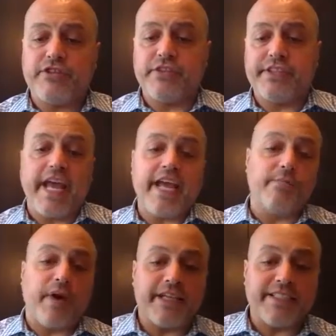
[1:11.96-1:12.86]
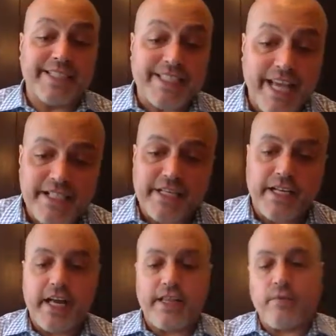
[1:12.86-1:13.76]
digital data
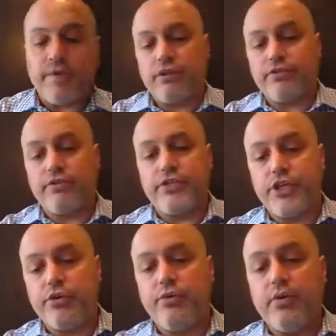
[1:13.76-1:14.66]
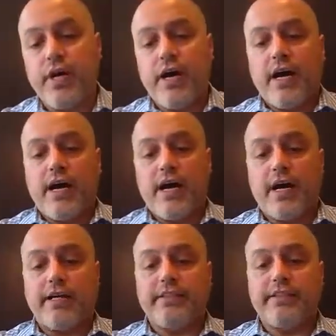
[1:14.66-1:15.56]
monetization, and then we also do
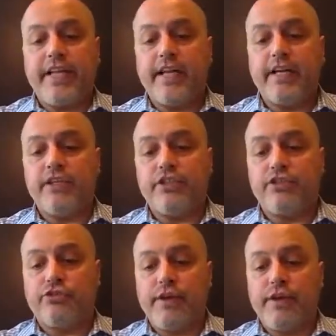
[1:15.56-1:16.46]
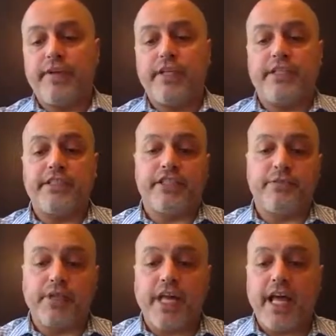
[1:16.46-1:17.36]

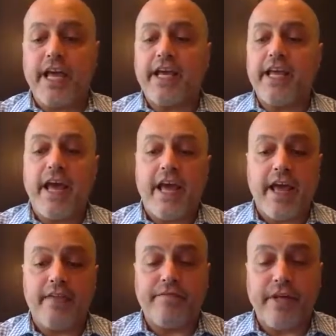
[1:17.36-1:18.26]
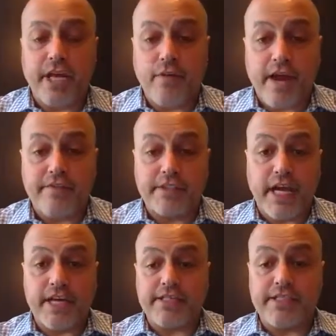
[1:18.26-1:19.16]
data-driven display and video
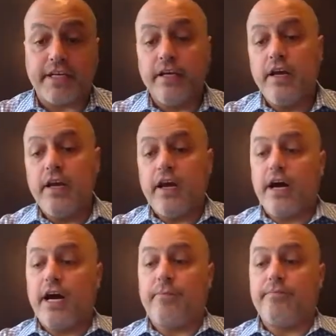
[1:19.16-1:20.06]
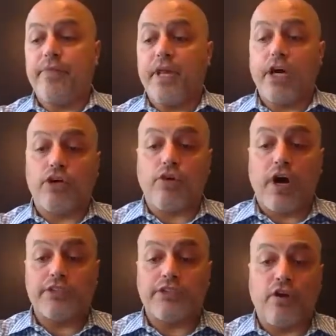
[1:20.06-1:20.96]
advertising
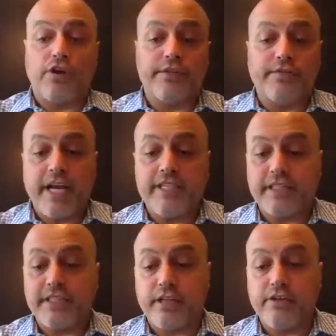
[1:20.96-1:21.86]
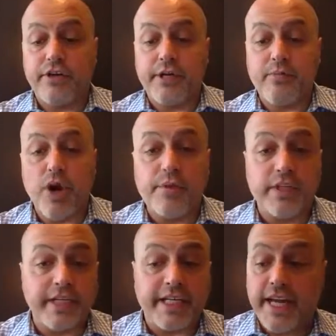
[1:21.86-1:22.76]
across all devices, including
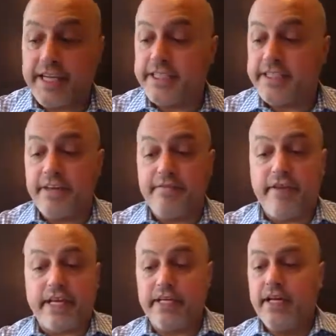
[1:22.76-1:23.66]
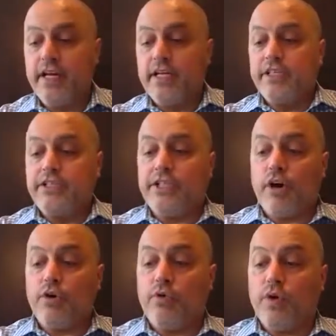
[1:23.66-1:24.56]
mobile and connected TV.
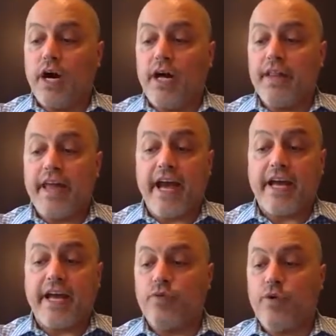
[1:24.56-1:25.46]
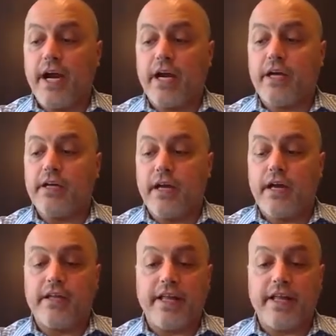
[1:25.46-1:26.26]
So that is where